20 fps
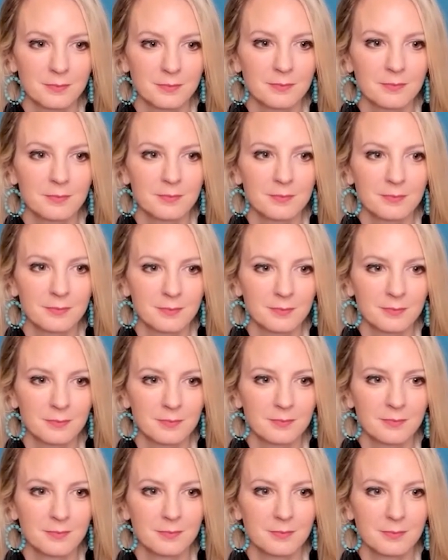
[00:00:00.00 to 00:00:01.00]

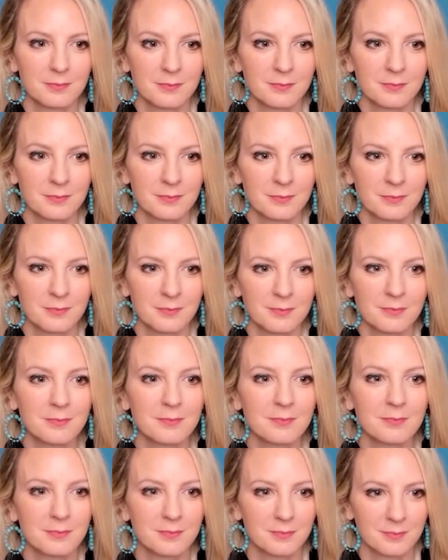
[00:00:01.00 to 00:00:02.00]

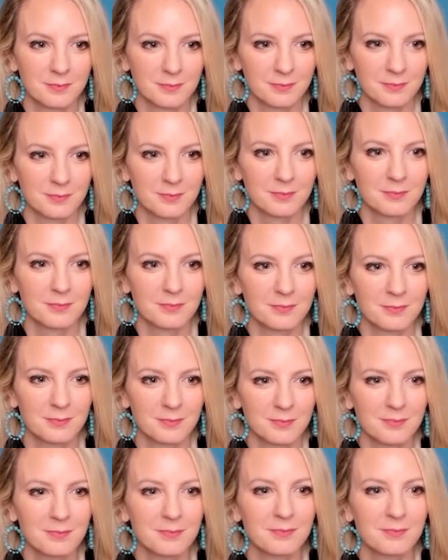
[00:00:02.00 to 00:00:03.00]

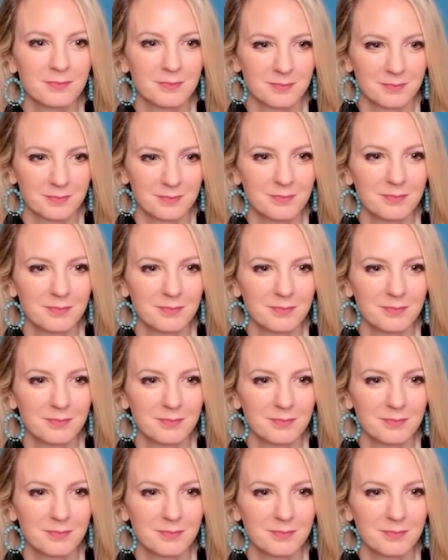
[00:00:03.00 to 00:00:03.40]
(not speaking)